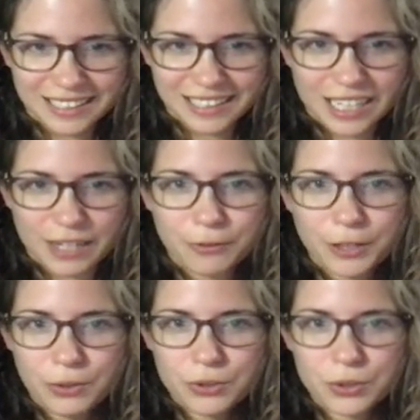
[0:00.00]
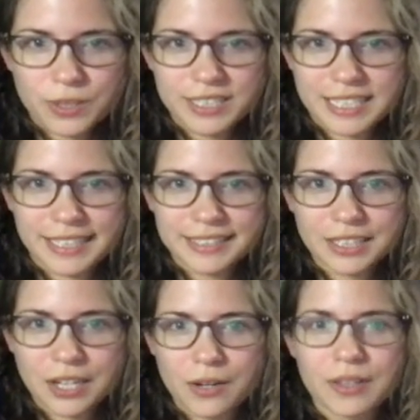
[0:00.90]
A few short days
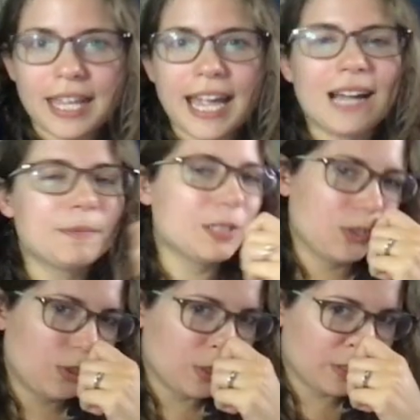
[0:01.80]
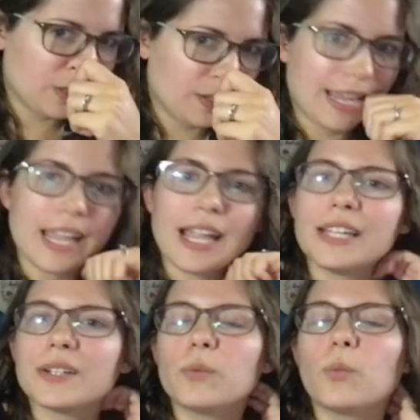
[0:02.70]
ago, the captain shook your
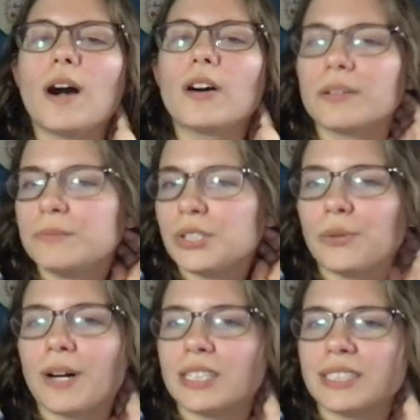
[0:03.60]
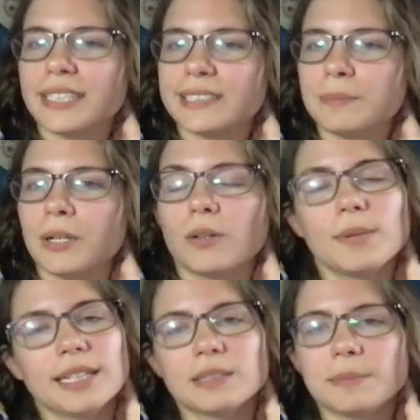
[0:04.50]
hand and welcomed you onto his boat.
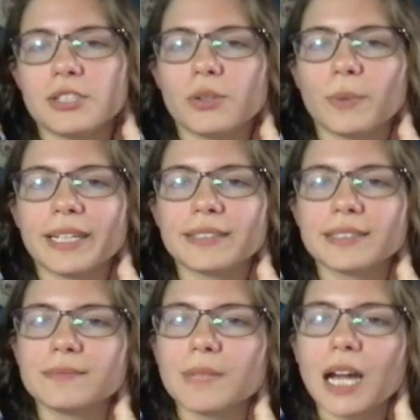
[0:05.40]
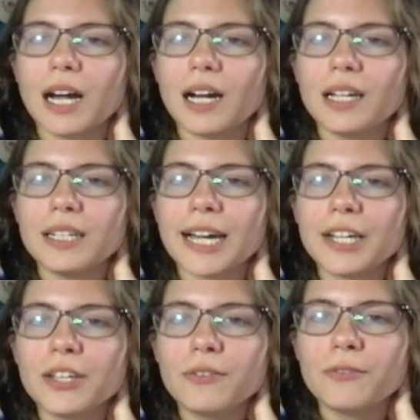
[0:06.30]
Well, it's been 2 weeks. Now
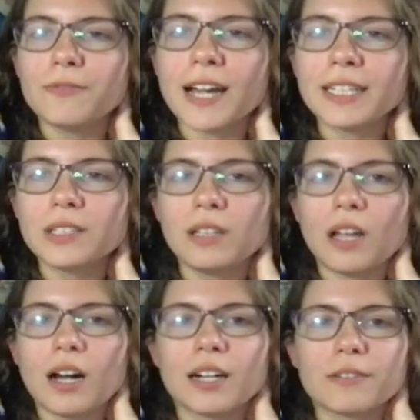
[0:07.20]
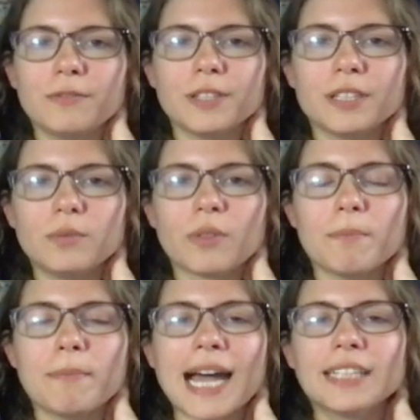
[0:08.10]
you find a log filled with
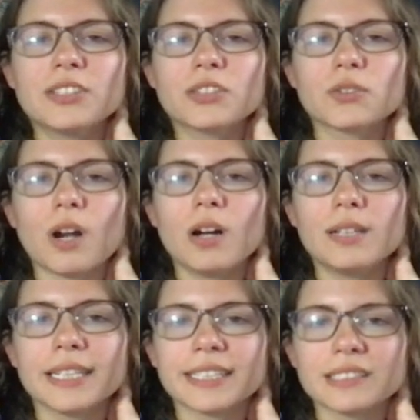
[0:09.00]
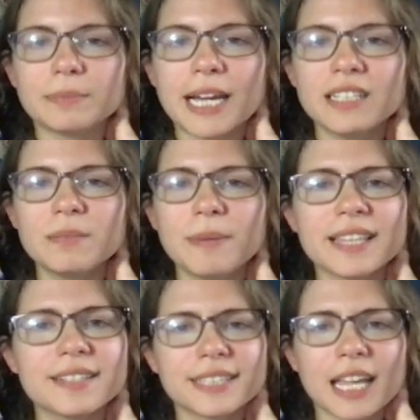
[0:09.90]
mad scrawlings penned by
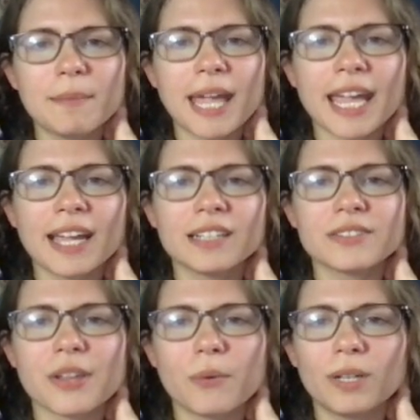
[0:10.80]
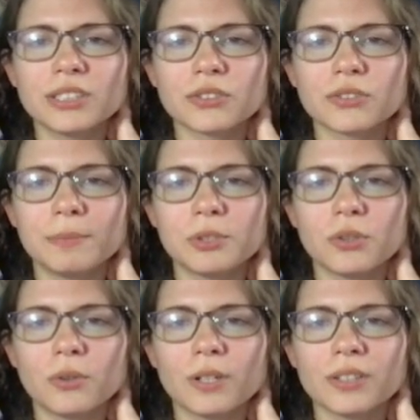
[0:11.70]
the same hand that once gripped
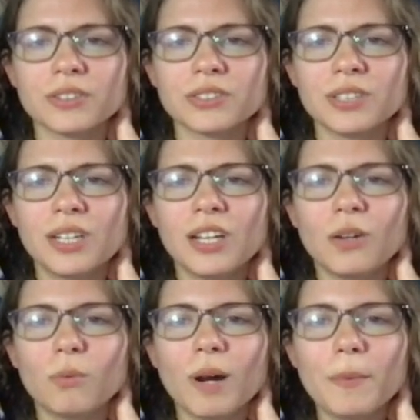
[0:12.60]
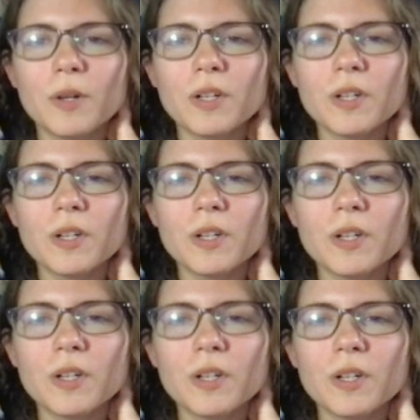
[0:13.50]
yours. What were his
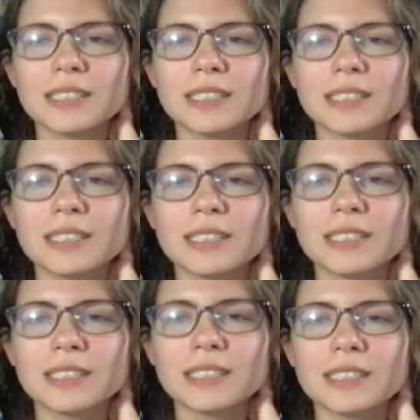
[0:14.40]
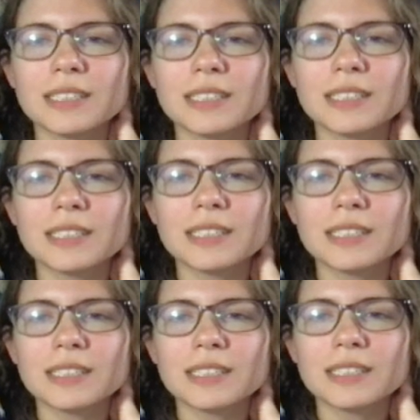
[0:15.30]
reasons for masterminding
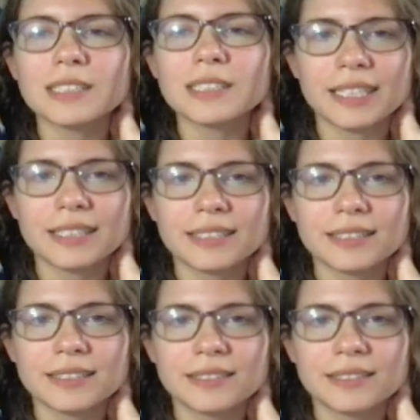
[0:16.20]
all of this?